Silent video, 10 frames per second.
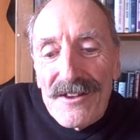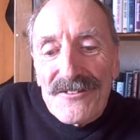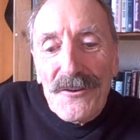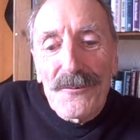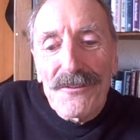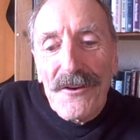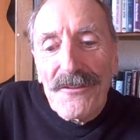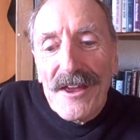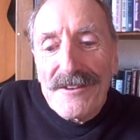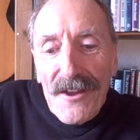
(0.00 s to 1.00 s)
So although
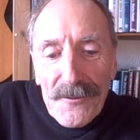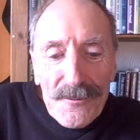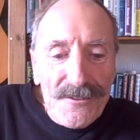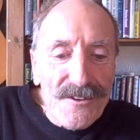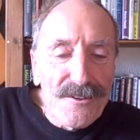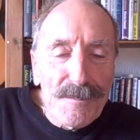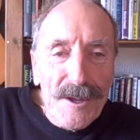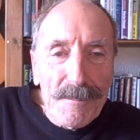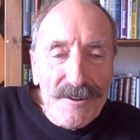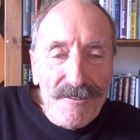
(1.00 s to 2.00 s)
they know that these
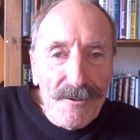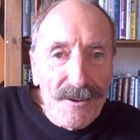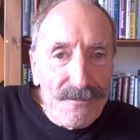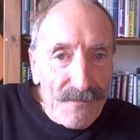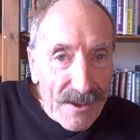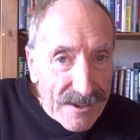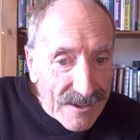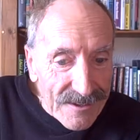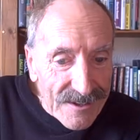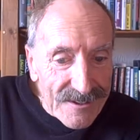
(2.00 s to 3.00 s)
people are only
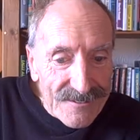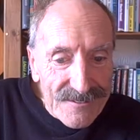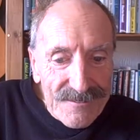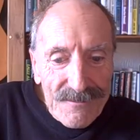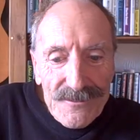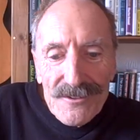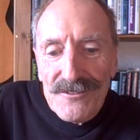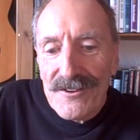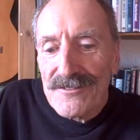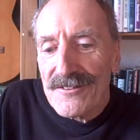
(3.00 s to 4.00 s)
faking it, the
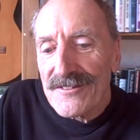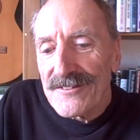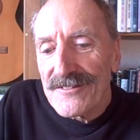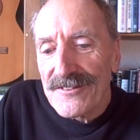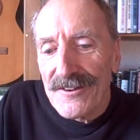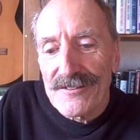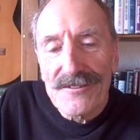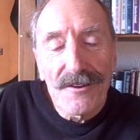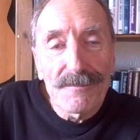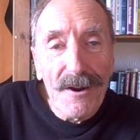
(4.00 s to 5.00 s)
churches concerned
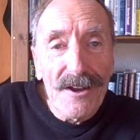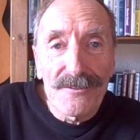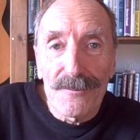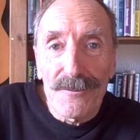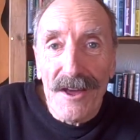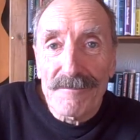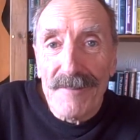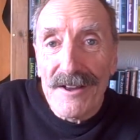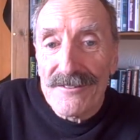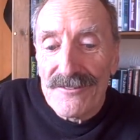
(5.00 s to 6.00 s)
don't mind all that
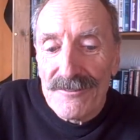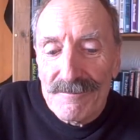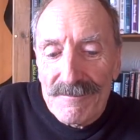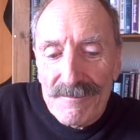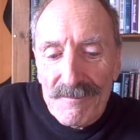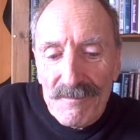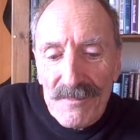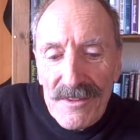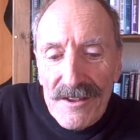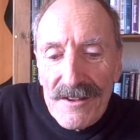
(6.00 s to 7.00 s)
much.
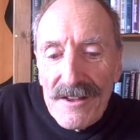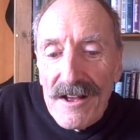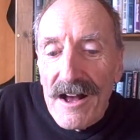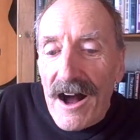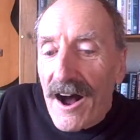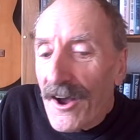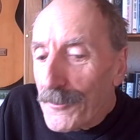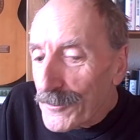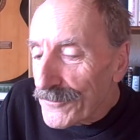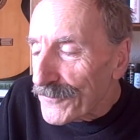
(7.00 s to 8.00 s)
I
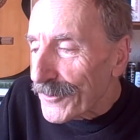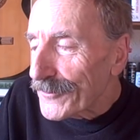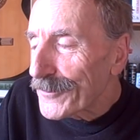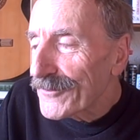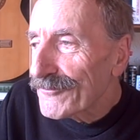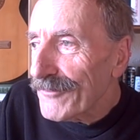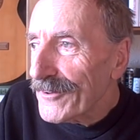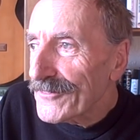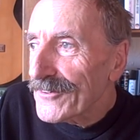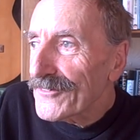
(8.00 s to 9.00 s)
was viewed with
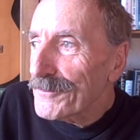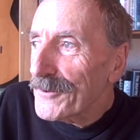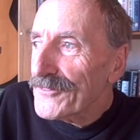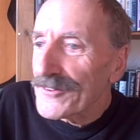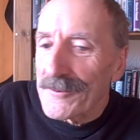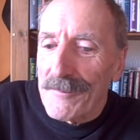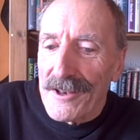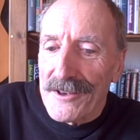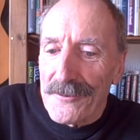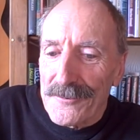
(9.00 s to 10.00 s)
great suspicion at my
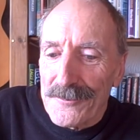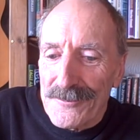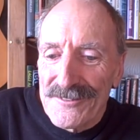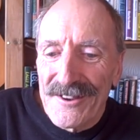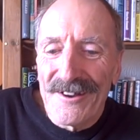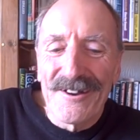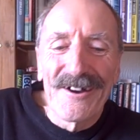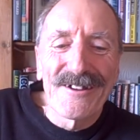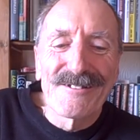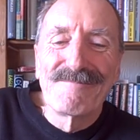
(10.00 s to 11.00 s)
local
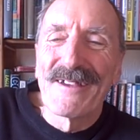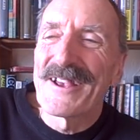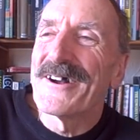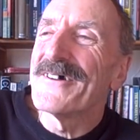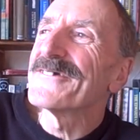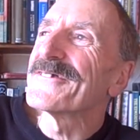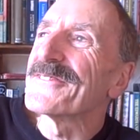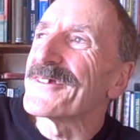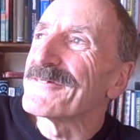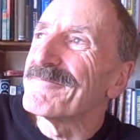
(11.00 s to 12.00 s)
church because of
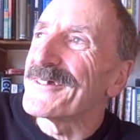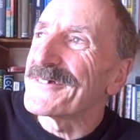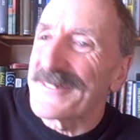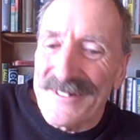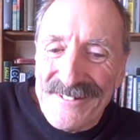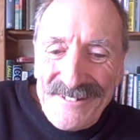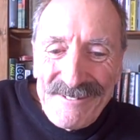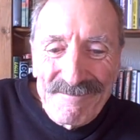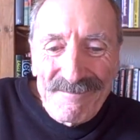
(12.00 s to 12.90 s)
this business.